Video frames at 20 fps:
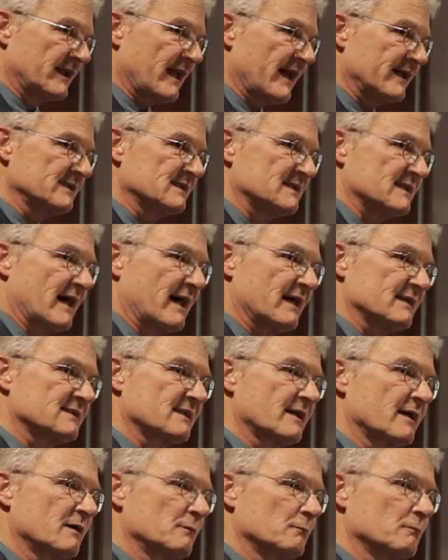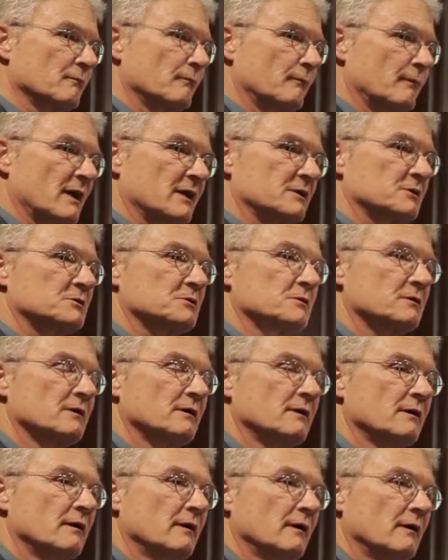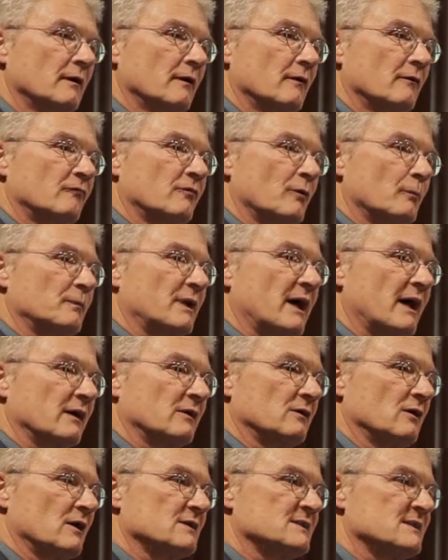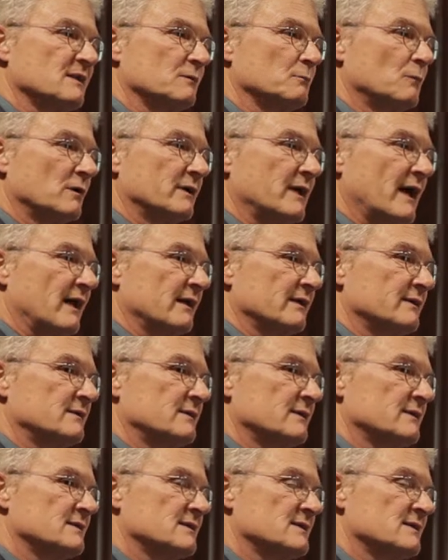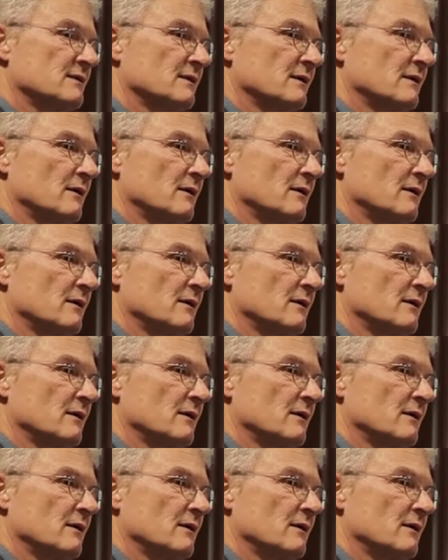that is asking much from diagnostic modalities